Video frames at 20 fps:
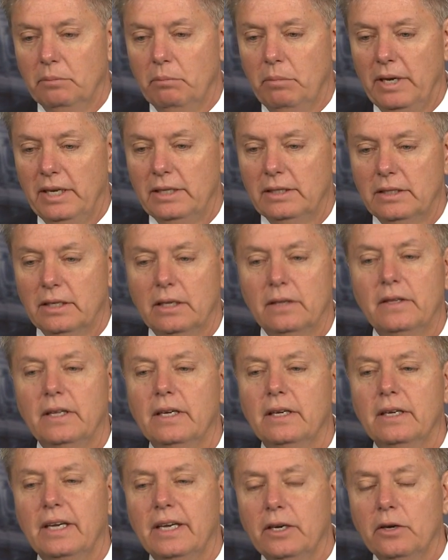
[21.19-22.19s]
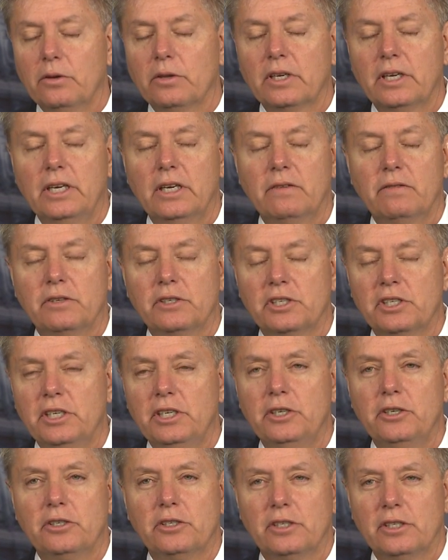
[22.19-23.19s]
base that health care for
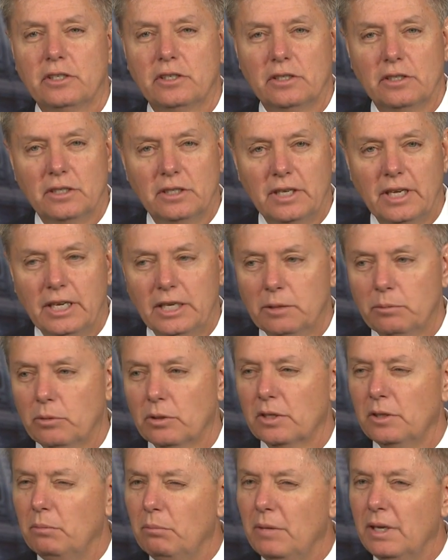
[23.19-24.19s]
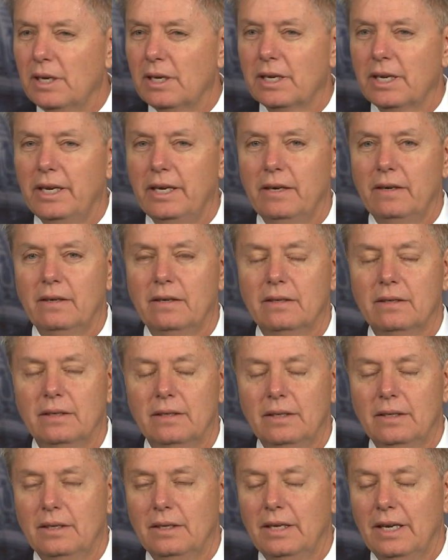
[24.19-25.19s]
seniors is sustainable. And Medicare,
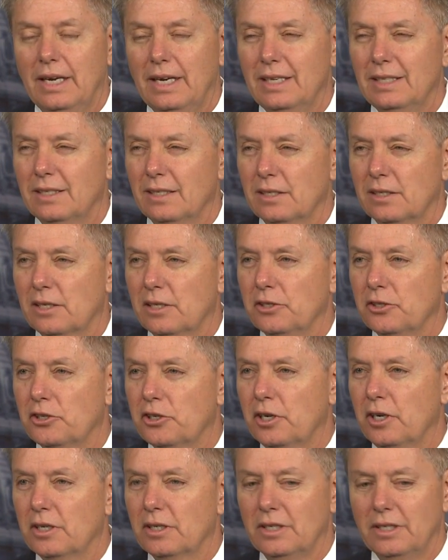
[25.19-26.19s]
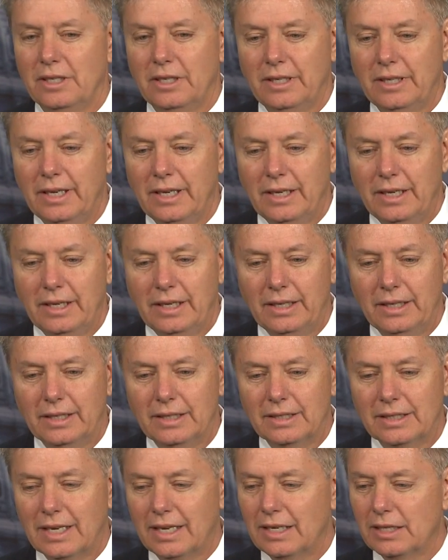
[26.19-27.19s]
as it's constructed today,
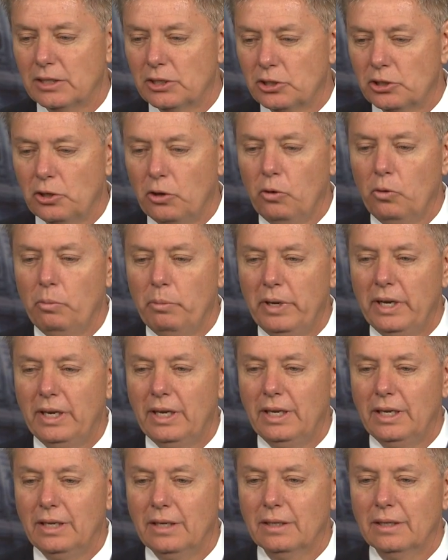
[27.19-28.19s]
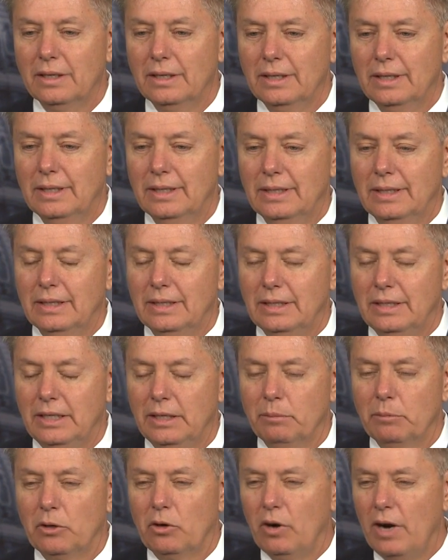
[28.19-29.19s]
has got so many
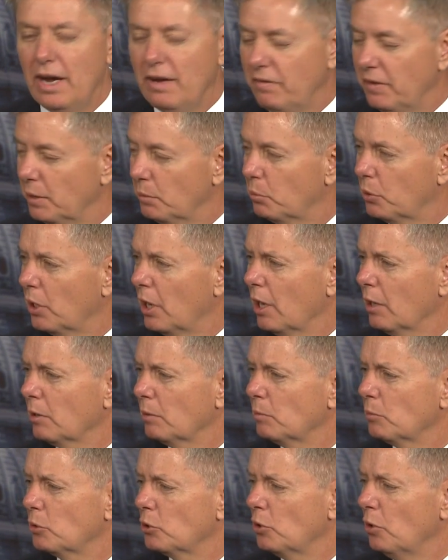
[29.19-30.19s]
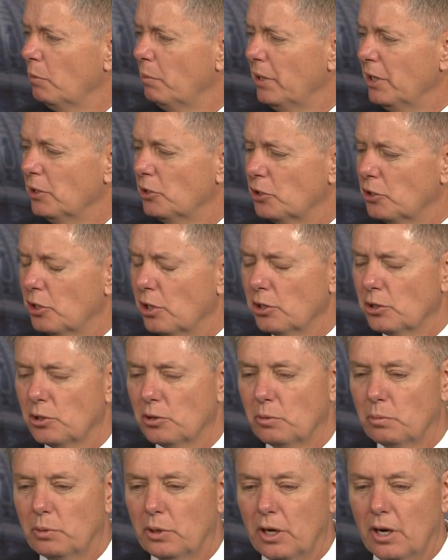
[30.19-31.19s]
demographic problems, so many
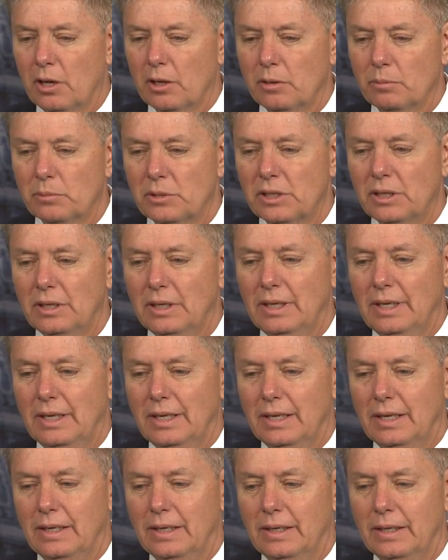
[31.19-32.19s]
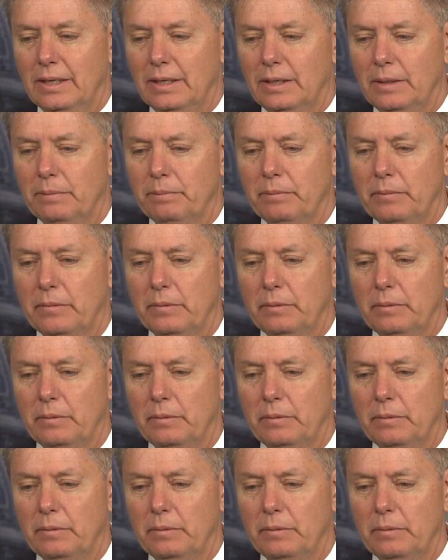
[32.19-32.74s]
structural problems. Uh,